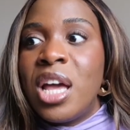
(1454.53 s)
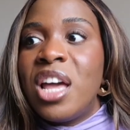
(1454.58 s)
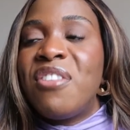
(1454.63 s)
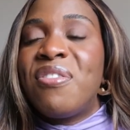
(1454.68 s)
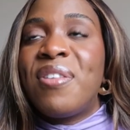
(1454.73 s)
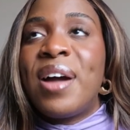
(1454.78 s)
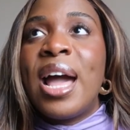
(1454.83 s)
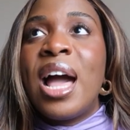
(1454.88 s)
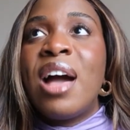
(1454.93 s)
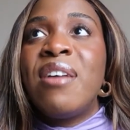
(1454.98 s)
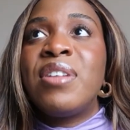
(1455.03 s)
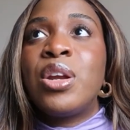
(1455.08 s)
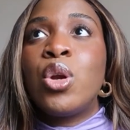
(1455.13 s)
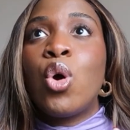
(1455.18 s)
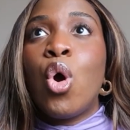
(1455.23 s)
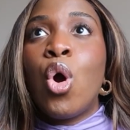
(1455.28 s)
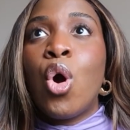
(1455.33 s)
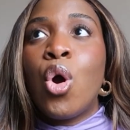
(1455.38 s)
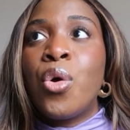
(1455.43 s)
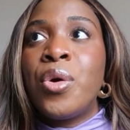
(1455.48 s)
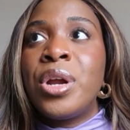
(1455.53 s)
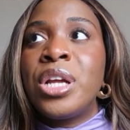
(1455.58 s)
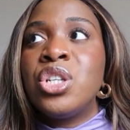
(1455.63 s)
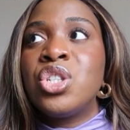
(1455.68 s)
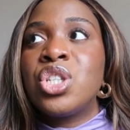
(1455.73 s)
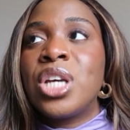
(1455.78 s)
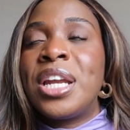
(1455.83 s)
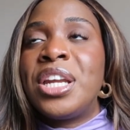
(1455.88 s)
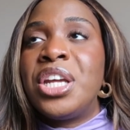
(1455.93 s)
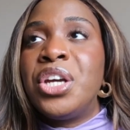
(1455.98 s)
If I have an
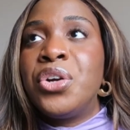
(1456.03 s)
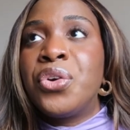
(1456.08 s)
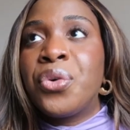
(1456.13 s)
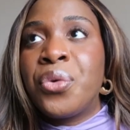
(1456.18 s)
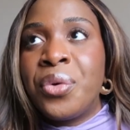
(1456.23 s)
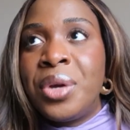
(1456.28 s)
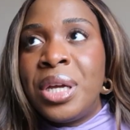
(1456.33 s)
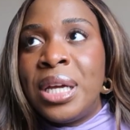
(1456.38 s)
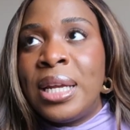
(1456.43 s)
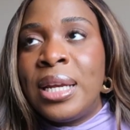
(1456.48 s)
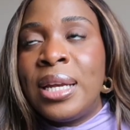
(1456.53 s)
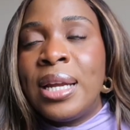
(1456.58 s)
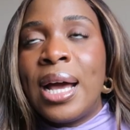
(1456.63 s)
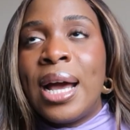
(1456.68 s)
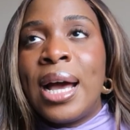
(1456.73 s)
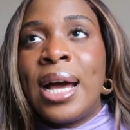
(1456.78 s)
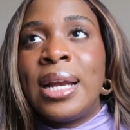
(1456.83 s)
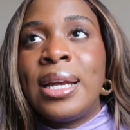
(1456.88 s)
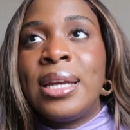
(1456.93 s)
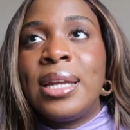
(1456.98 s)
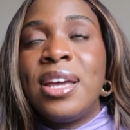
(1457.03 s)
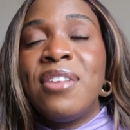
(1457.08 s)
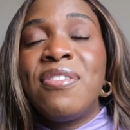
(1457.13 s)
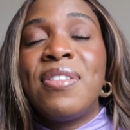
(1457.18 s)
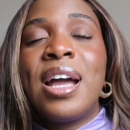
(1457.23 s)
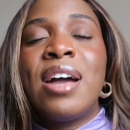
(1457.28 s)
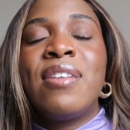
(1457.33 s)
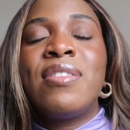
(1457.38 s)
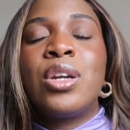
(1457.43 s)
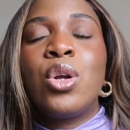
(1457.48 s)
orange and a green, and if
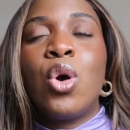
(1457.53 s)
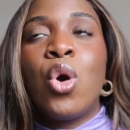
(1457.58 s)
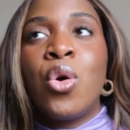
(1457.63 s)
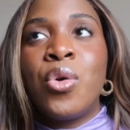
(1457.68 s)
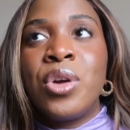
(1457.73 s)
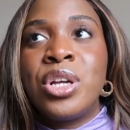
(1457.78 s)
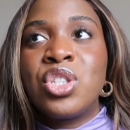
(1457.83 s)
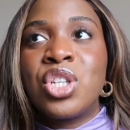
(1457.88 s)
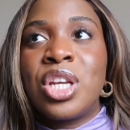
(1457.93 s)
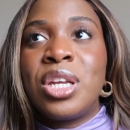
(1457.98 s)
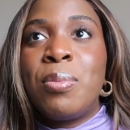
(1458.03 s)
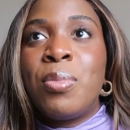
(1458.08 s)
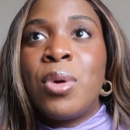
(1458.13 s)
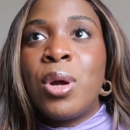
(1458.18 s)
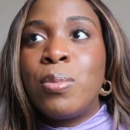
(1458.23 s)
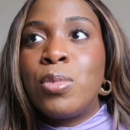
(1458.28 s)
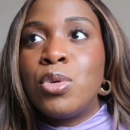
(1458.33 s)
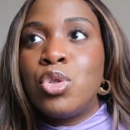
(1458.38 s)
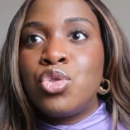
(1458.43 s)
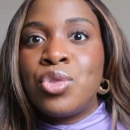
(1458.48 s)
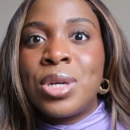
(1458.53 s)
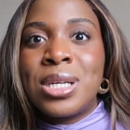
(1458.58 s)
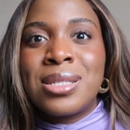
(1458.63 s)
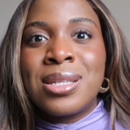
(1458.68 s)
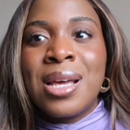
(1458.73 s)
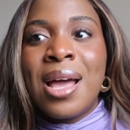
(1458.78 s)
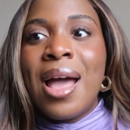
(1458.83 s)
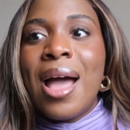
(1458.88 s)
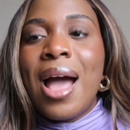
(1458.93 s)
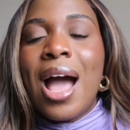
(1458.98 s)
I have an orange and a purple
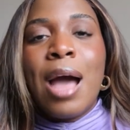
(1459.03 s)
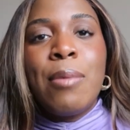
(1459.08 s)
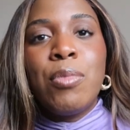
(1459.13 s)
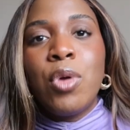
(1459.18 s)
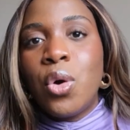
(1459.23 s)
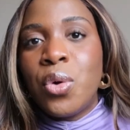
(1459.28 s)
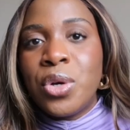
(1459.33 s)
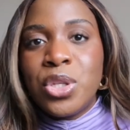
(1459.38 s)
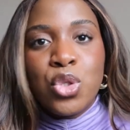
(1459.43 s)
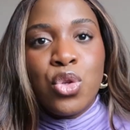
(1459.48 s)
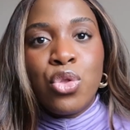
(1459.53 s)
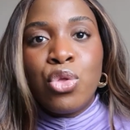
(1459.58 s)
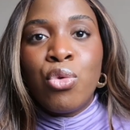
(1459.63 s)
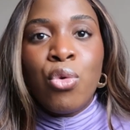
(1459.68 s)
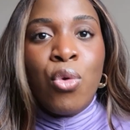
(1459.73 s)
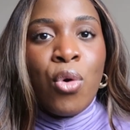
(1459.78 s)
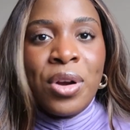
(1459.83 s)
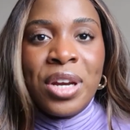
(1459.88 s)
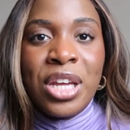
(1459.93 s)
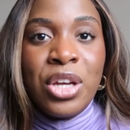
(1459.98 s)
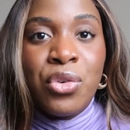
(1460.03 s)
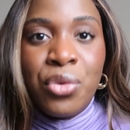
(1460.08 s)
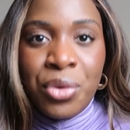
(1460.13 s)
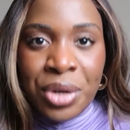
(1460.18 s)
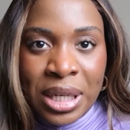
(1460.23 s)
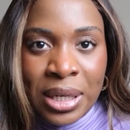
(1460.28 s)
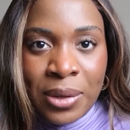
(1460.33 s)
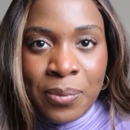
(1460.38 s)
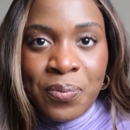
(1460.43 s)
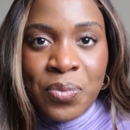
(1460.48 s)
dress, I'm not going to throw on a
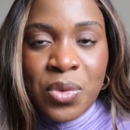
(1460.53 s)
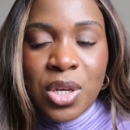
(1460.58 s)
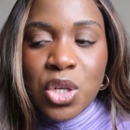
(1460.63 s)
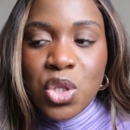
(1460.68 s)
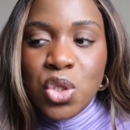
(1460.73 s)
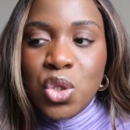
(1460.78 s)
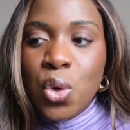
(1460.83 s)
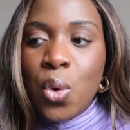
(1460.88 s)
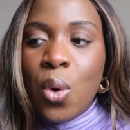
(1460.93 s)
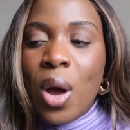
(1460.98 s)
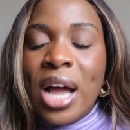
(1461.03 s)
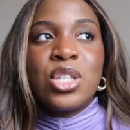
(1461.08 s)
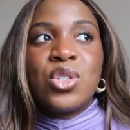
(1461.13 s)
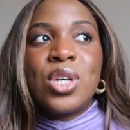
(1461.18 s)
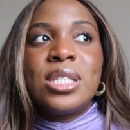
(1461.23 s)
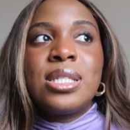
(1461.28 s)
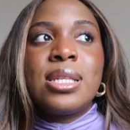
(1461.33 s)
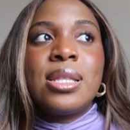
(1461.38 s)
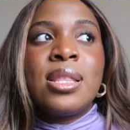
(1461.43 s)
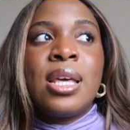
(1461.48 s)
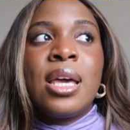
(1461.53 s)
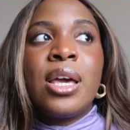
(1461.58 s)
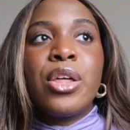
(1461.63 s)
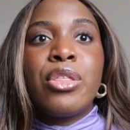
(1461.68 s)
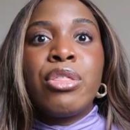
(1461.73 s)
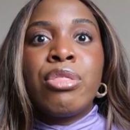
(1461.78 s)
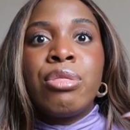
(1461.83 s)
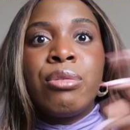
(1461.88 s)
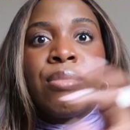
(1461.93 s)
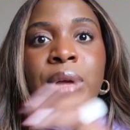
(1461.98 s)
green. So I try to think
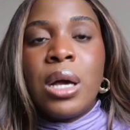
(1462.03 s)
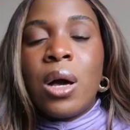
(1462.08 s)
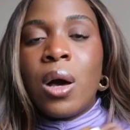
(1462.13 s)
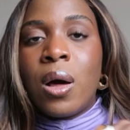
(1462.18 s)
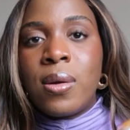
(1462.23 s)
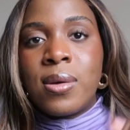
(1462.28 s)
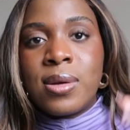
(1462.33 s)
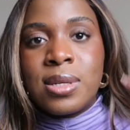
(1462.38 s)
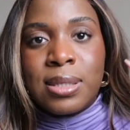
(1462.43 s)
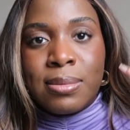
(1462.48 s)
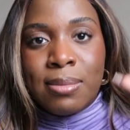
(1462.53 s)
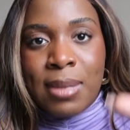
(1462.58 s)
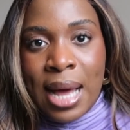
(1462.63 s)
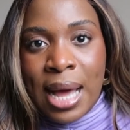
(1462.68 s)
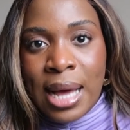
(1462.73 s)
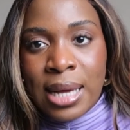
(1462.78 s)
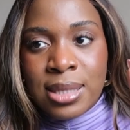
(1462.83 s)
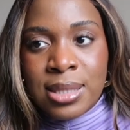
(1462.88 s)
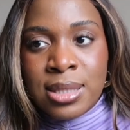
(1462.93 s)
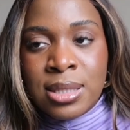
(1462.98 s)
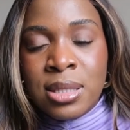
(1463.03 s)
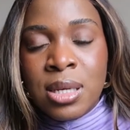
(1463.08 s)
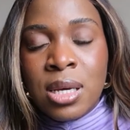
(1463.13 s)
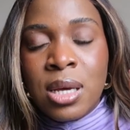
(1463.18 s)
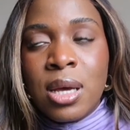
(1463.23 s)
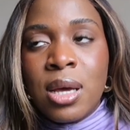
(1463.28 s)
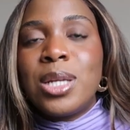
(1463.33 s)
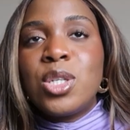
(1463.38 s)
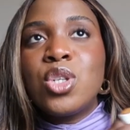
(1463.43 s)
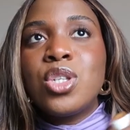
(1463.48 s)
3 colors max,
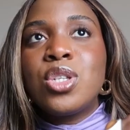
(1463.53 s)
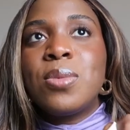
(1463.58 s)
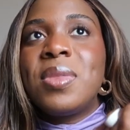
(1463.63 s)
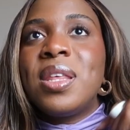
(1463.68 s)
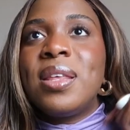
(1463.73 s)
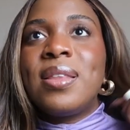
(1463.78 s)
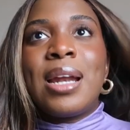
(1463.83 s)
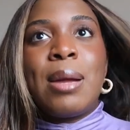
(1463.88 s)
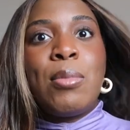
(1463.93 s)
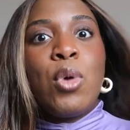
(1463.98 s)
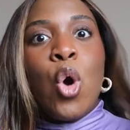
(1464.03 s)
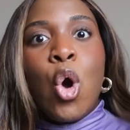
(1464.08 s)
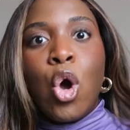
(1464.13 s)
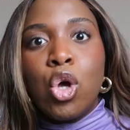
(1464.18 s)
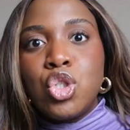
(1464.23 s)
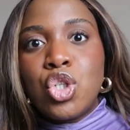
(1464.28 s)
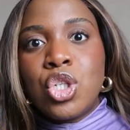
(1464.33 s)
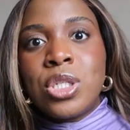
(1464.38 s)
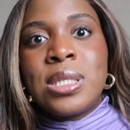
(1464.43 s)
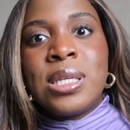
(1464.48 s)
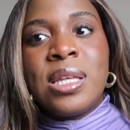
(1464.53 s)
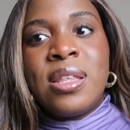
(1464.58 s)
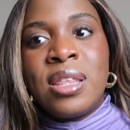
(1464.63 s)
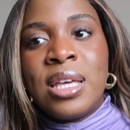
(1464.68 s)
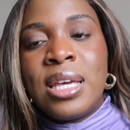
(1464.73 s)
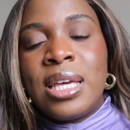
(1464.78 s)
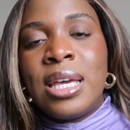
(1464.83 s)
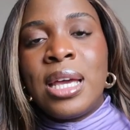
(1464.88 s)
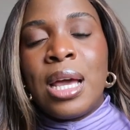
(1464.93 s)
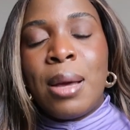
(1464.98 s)
and it's not something that I'm consciously
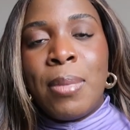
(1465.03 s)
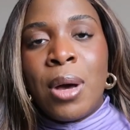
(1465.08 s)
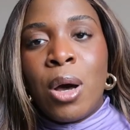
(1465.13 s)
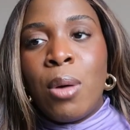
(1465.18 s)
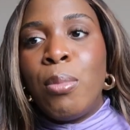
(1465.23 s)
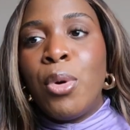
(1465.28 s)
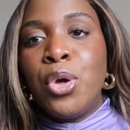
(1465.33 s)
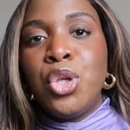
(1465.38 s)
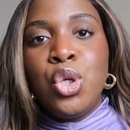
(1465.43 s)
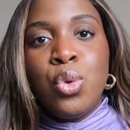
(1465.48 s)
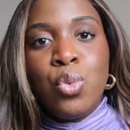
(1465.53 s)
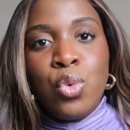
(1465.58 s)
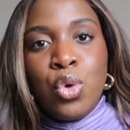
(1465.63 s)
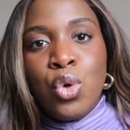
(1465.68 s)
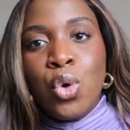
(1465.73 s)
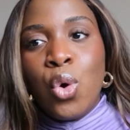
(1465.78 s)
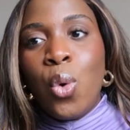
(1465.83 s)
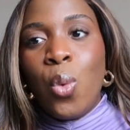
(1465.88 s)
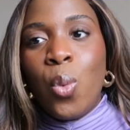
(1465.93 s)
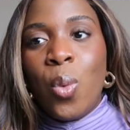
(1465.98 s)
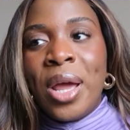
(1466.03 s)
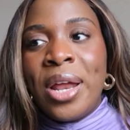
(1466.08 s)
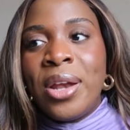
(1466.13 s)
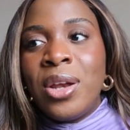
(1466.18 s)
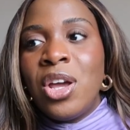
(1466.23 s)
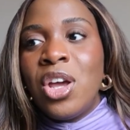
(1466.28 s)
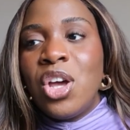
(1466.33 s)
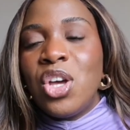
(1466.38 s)
thinking about, but you will know when